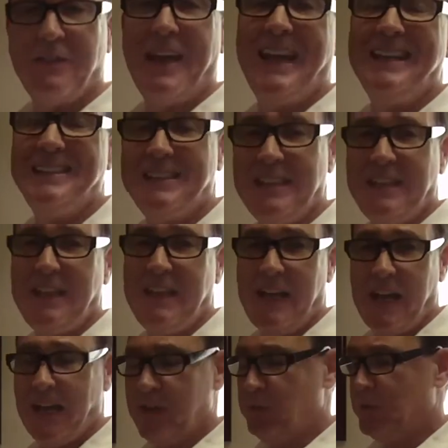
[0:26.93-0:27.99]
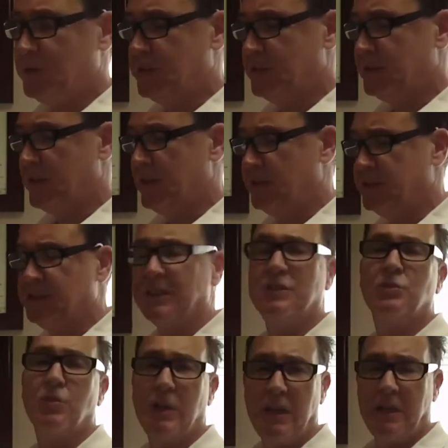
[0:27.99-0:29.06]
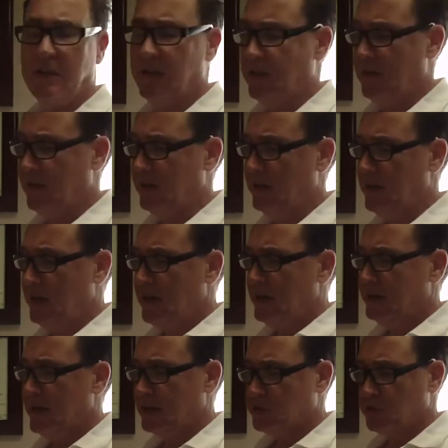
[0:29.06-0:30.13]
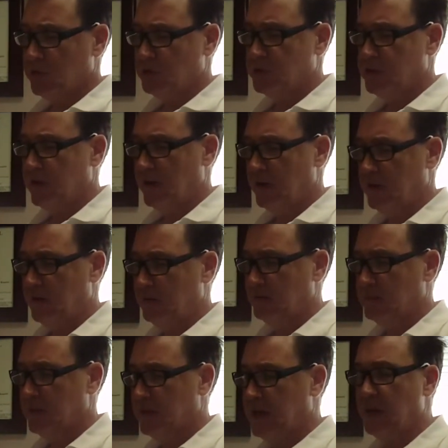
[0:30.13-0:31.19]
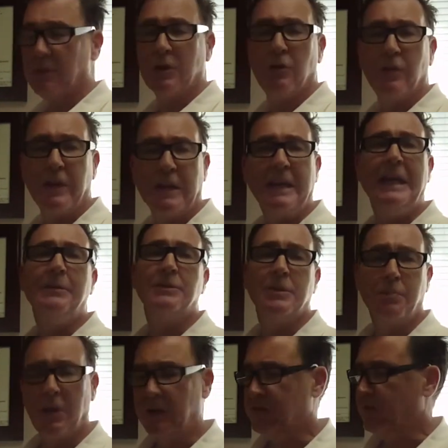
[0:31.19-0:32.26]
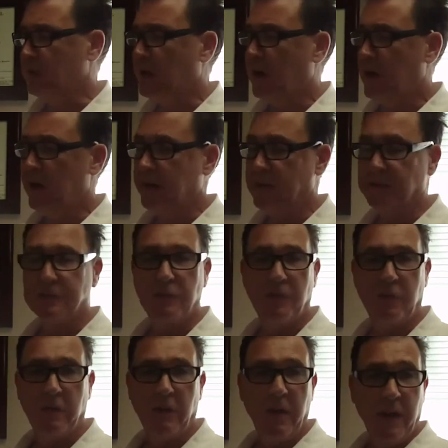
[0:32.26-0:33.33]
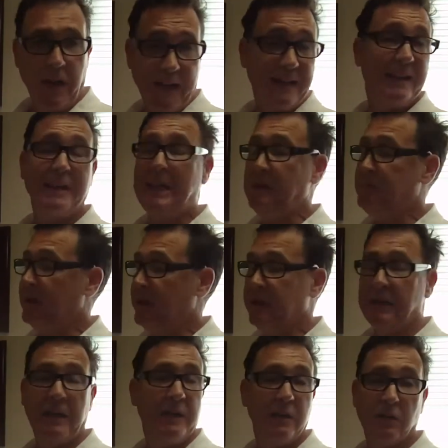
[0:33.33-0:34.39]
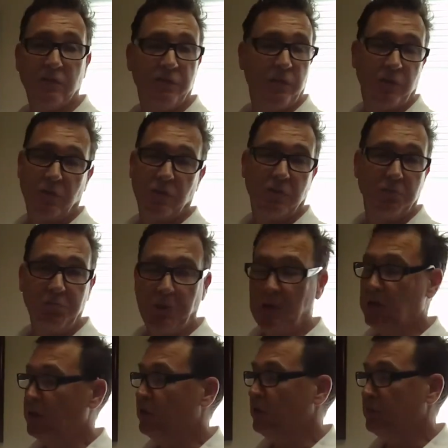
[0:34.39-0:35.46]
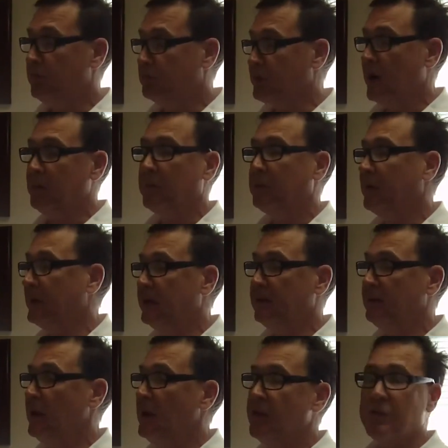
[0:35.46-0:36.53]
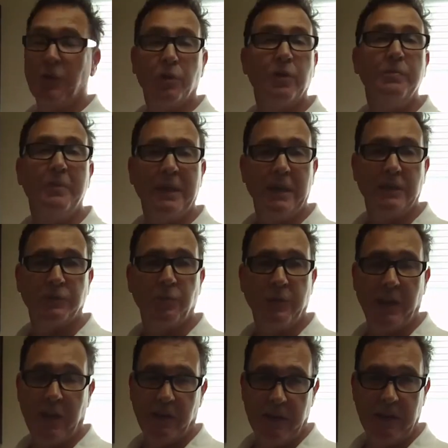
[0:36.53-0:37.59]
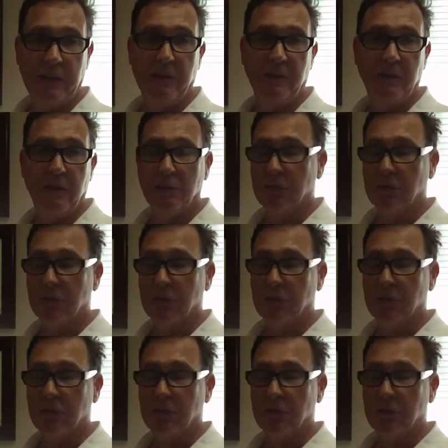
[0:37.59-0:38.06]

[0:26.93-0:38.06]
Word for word: of ACDA, which is a citrate uh, dextrose uh, chemical that keeps the blood from clotting. So I could keep it in here for, you know, probably 30 minutes without any